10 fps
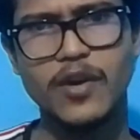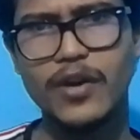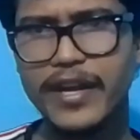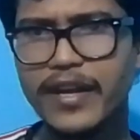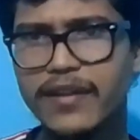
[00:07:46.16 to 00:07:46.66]

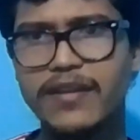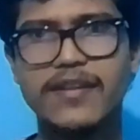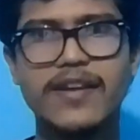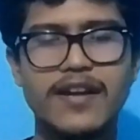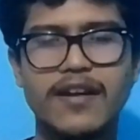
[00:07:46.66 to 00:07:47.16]
Okay.
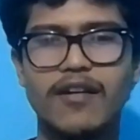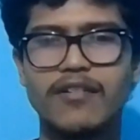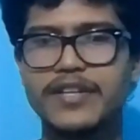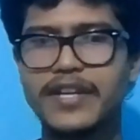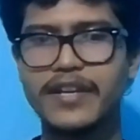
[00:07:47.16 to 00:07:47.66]

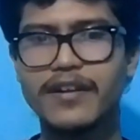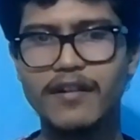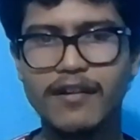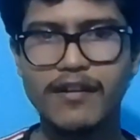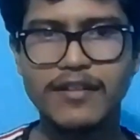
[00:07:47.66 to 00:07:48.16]
Already
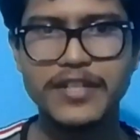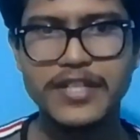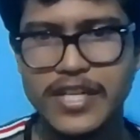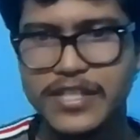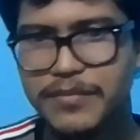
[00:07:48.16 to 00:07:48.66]

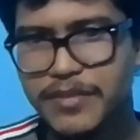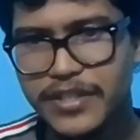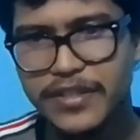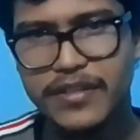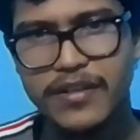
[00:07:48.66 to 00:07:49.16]

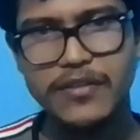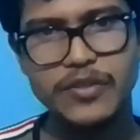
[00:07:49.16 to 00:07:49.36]
ChatGPT